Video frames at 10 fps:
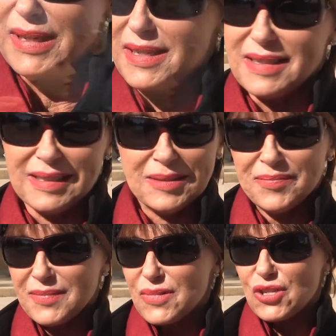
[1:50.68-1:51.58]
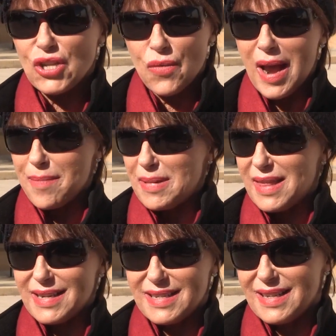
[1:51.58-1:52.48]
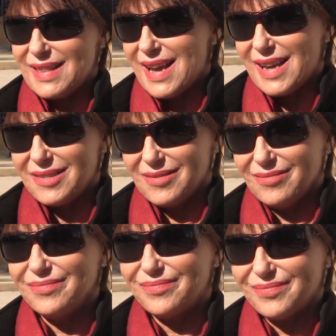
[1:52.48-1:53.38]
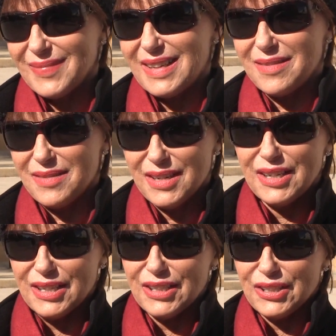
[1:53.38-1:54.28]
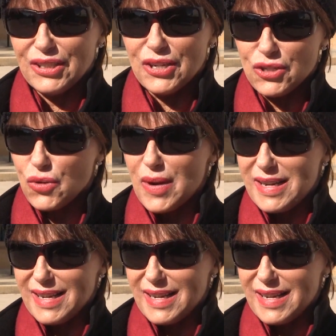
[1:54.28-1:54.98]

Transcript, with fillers: but so happy they did that and, you know, joined